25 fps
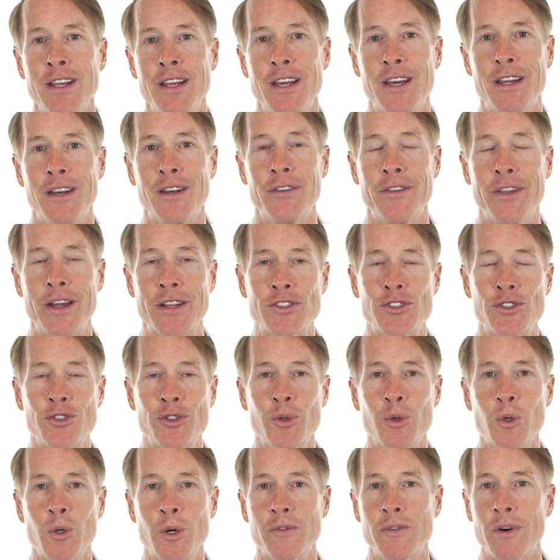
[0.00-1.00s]
And that's
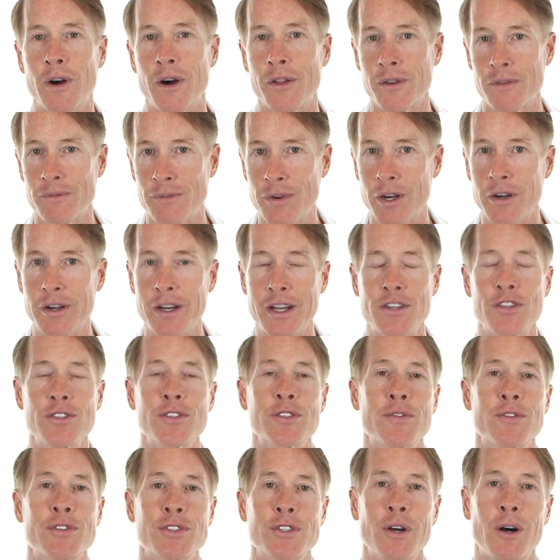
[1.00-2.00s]
true of other
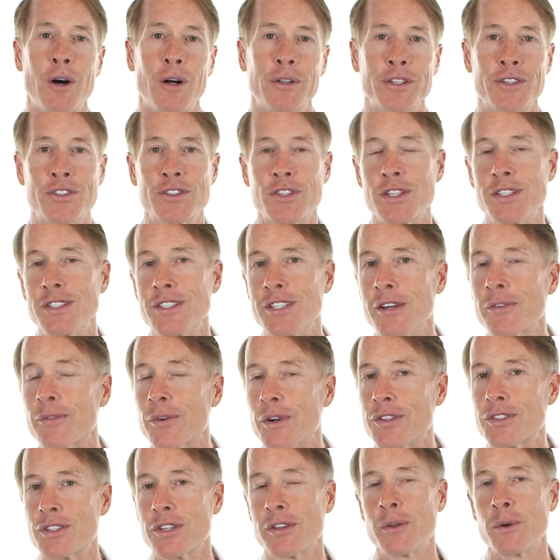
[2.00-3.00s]
variations of salt. It's the
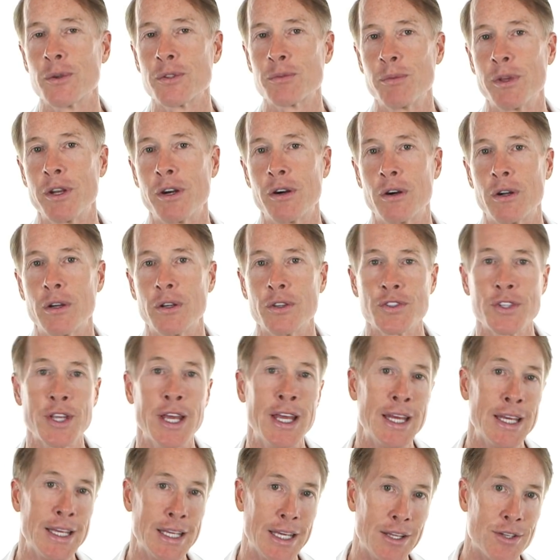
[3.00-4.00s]
difference in those minerals
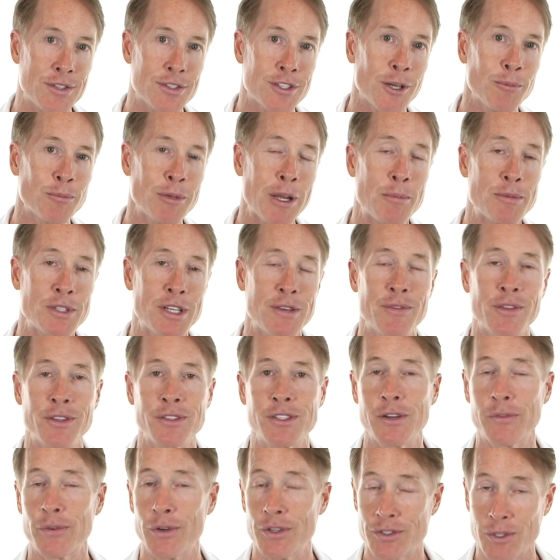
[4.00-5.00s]
and sometimes even the
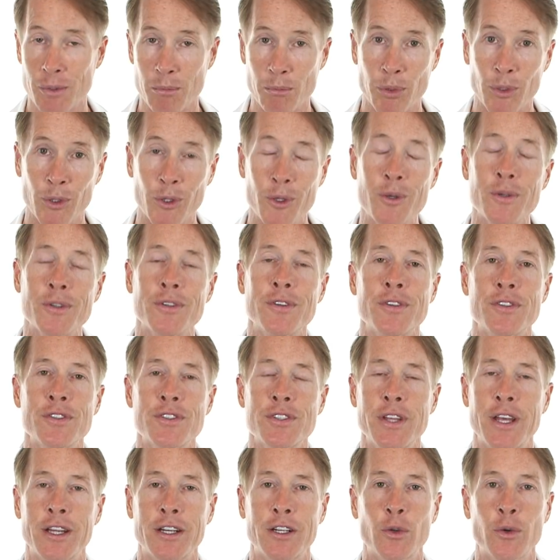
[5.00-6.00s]
difference in
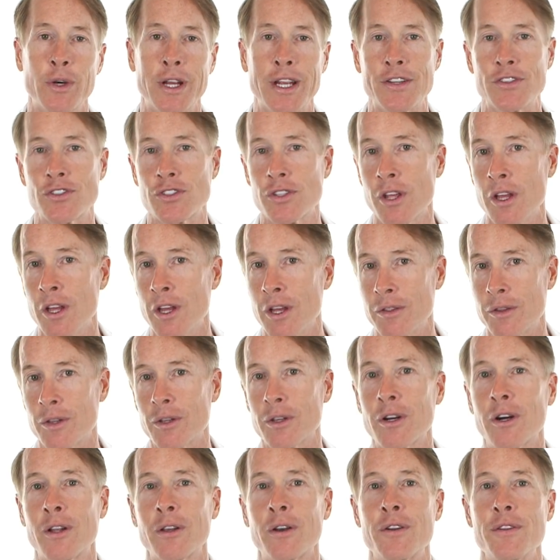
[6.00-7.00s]
pollutants that creates the
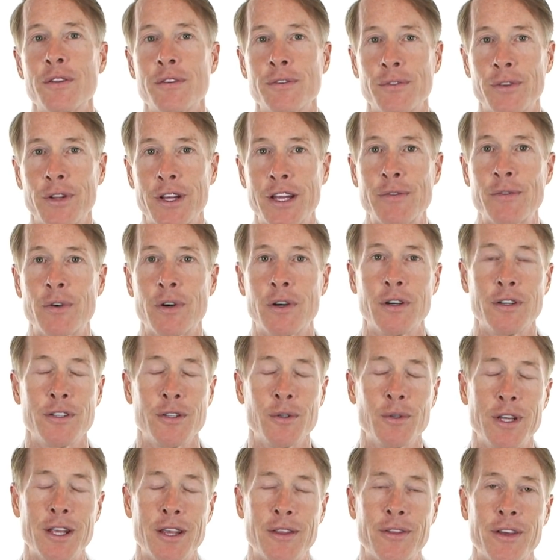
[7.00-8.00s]
color and the flavor,
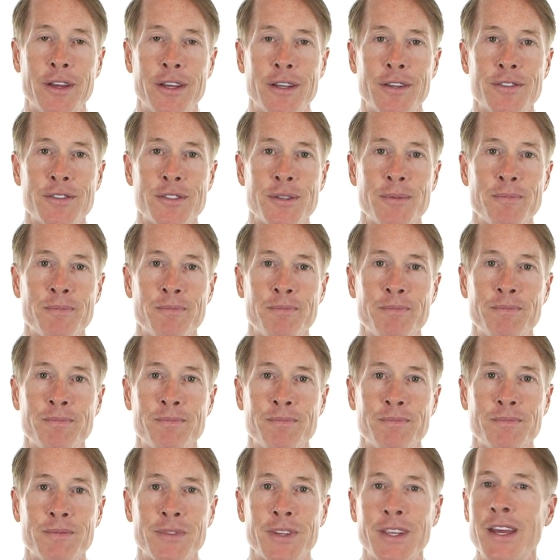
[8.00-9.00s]
unique things.
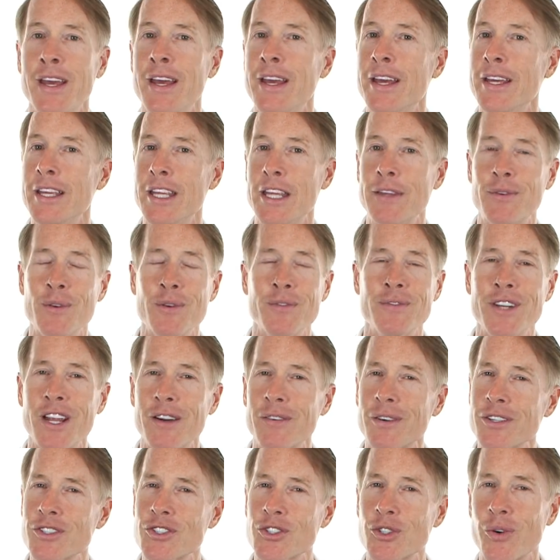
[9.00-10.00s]
If you've
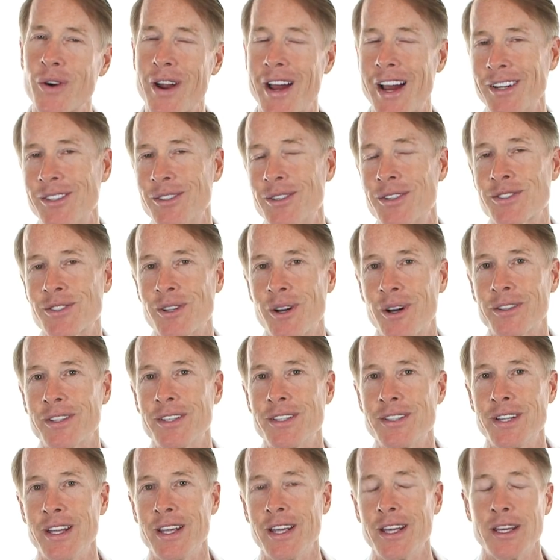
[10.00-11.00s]
never tracked your salt
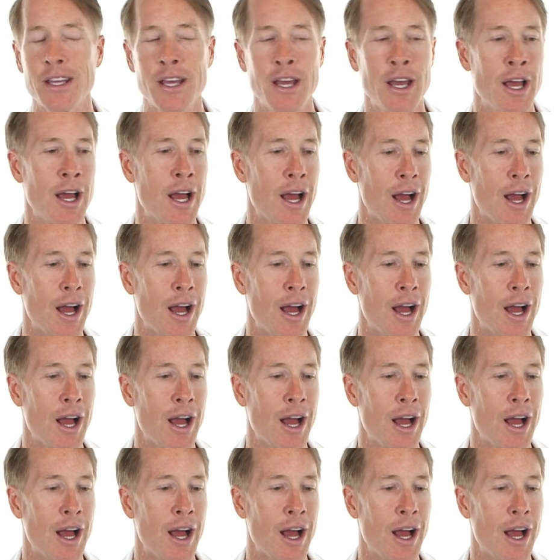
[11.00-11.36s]
intake,